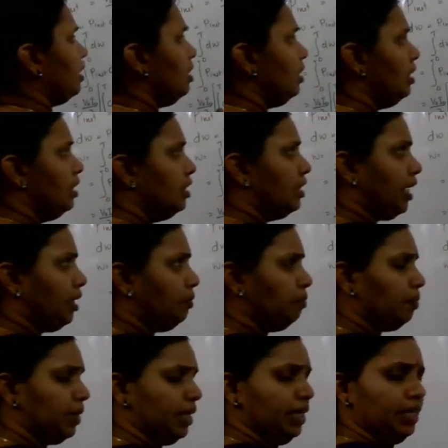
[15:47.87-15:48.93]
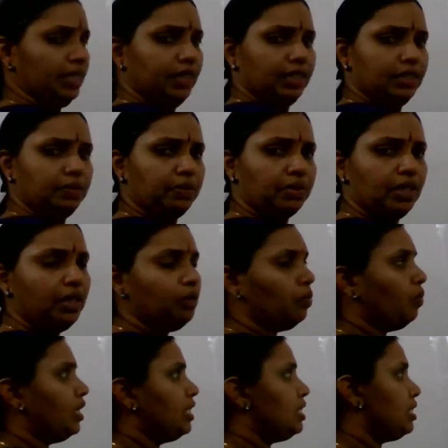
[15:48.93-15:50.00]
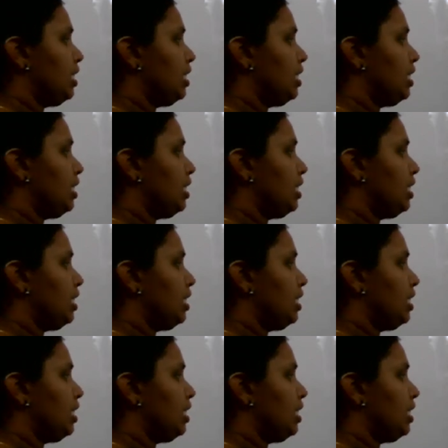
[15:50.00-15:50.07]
is a time period. It is for the 1